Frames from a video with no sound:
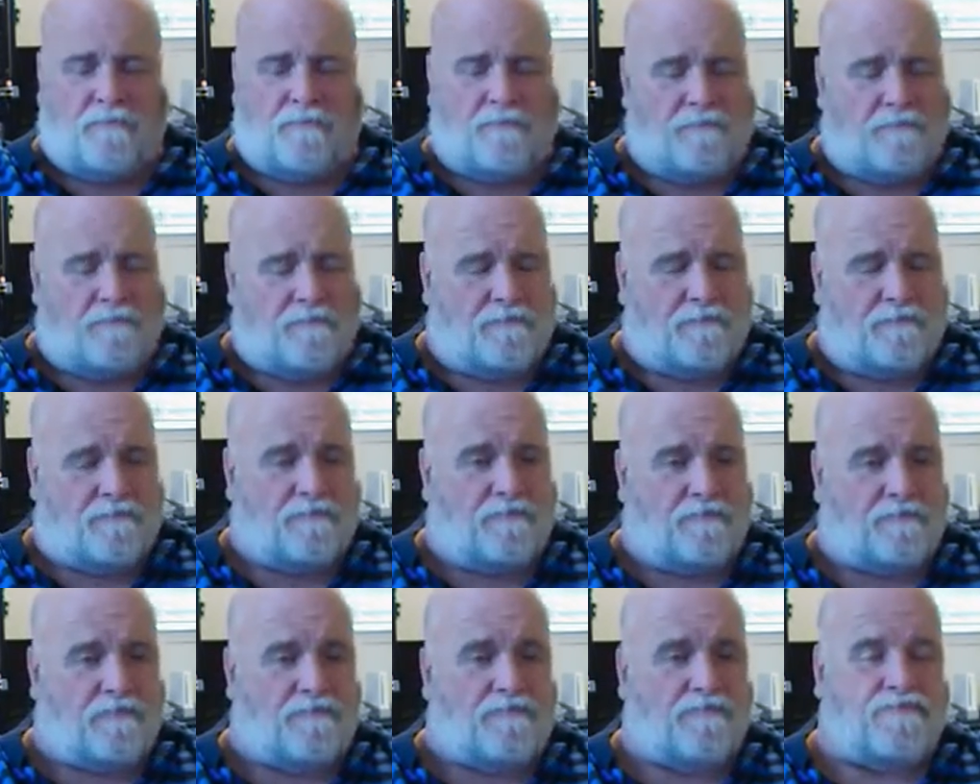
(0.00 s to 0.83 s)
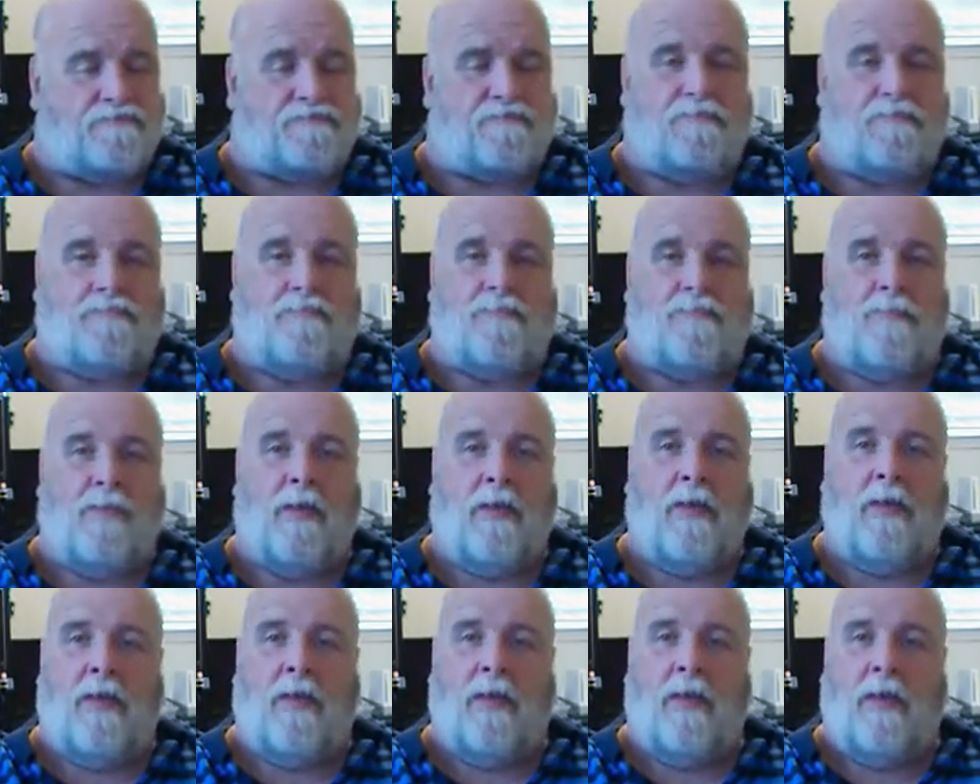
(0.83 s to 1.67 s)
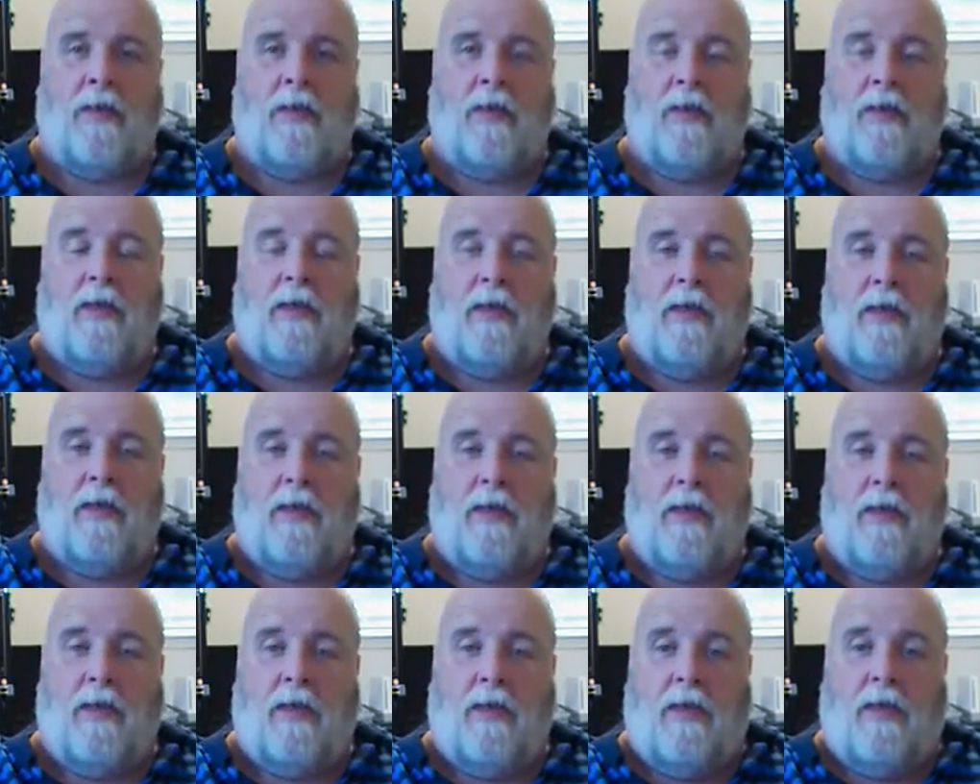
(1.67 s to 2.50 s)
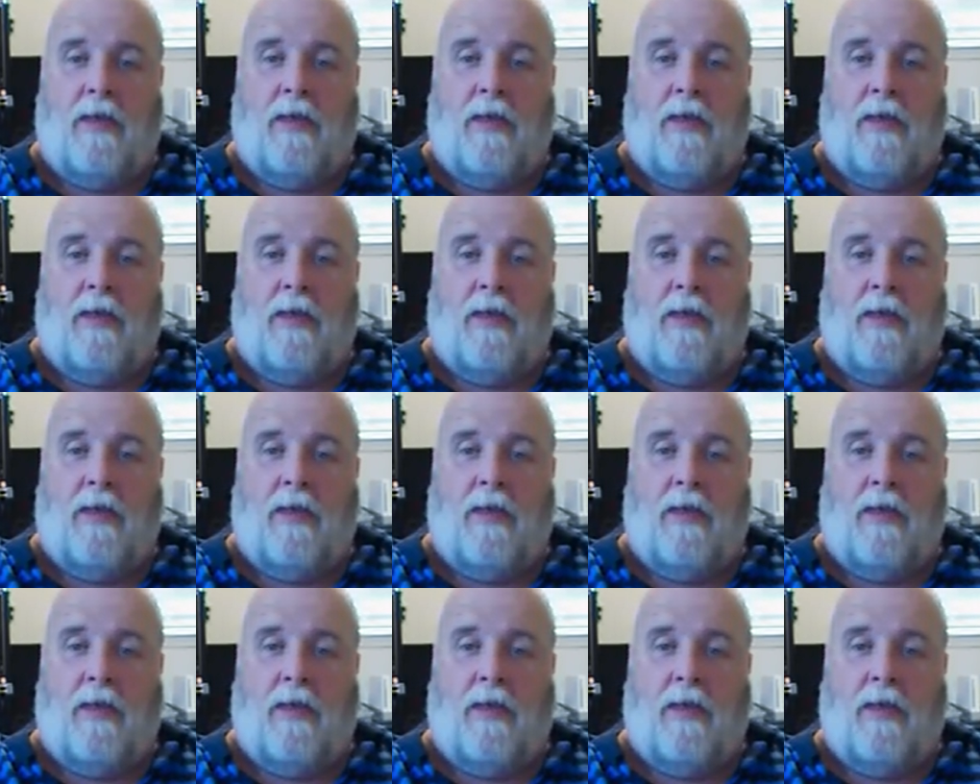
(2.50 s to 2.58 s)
Nobody speaks.